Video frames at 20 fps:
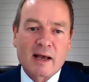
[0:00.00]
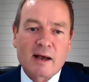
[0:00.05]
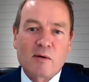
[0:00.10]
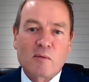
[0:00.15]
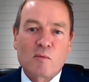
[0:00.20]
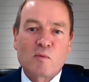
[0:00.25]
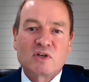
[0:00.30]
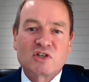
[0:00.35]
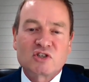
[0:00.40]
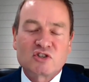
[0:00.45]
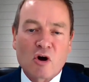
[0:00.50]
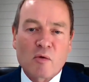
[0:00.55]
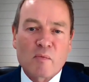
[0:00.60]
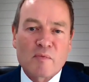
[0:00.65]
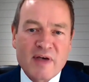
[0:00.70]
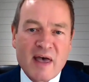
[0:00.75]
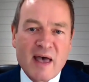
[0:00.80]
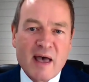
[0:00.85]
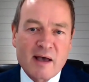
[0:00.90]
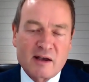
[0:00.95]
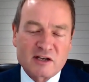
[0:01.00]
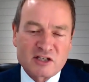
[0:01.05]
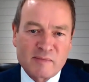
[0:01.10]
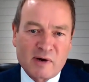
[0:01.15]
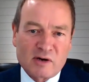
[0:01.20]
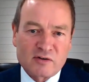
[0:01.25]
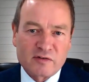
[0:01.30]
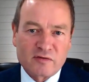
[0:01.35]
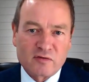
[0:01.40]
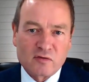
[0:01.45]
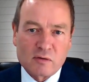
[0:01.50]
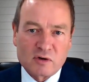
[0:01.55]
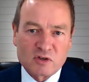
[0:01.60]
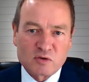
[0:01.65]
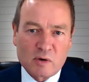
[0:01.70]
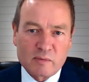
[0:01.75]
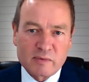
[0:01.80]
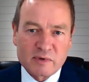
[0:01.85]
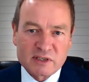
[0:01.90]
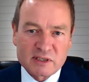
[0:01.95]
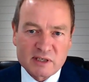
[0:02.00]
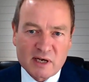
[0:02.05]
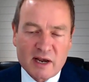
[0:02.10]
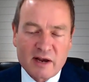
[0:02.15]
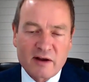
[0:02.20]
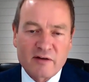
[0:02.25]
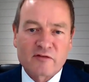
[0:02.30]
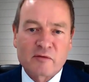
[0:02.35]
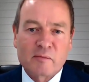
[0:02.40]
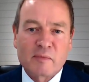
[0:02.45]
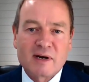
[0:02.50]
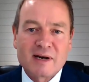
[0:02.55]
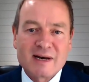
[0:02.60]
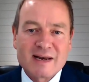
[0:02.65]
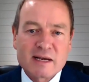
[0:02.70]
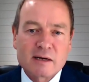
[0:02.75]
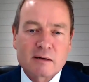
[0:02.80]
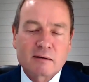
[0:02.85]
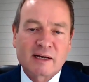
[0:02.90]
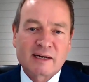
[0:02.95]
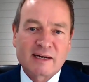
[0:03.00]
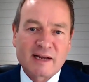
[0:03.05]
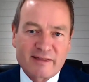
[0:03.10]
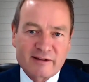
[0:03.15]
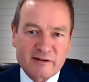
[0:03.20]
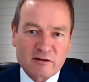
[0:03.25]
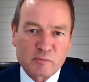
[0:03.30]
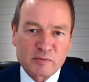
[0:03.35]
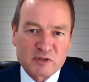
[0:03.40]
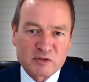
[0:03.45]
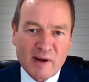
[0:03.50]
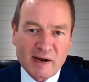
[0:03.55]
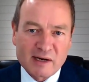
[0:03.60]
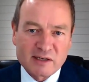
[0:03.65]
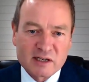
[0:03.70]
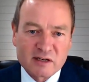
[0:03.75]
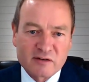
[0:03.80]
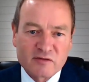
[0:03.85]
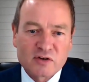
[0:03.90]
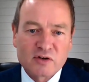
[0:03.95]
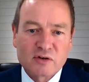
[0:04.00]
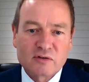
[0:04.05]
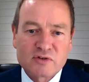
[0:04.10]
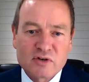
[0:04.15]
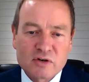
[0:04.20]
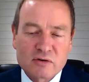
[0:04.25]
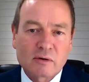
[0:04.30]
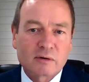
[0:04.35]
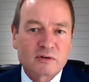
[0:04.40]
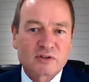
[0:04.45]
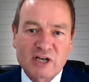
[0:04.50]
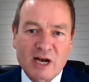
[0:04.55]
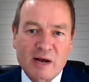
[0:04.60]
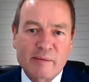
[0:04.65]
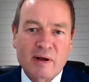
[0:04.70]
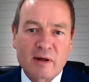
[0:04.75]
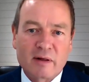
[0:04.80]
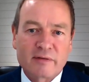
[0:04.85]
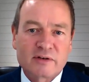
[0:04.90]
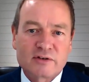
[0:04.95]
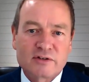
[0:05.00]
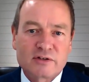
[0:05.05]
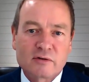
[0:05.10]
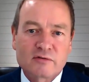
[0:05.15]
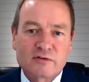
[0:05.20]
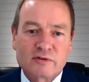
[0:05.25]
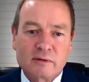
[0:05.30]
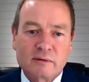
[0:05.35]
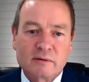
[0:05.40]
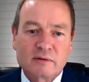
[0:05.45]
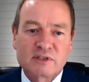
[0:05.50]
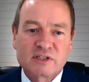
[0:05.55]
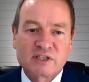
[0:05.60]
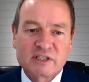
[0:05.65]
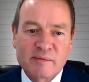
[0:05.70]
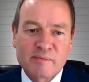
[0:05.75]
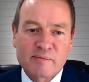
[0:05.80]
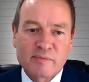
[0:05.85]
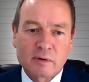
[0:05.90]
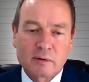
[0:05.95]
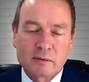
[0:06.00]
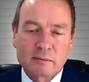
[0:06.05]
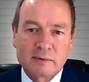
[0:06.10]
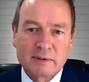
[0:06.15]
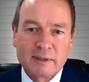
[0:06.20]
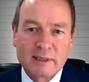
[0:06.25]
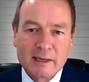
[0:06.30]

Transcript: We stop there as a matter of law, is what we say. From a legal and ethical perspective, you do not jab healthy children. Simple.